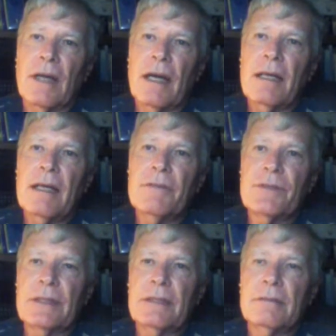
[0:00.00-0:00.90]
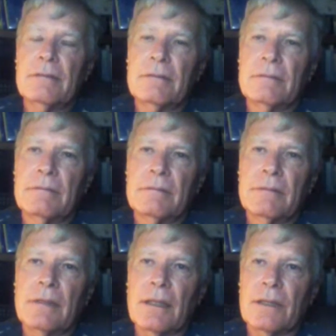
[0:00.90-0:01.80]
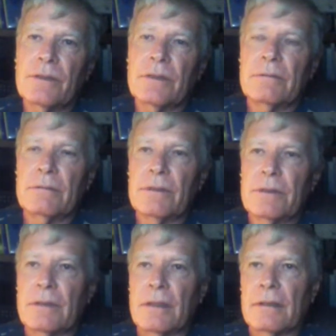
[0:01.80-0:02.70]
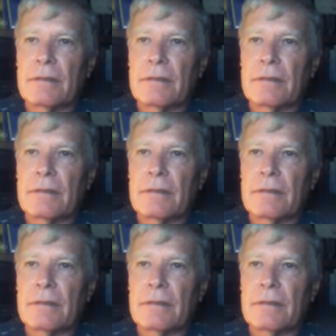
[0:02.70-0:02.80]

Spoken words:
I have seen 100 with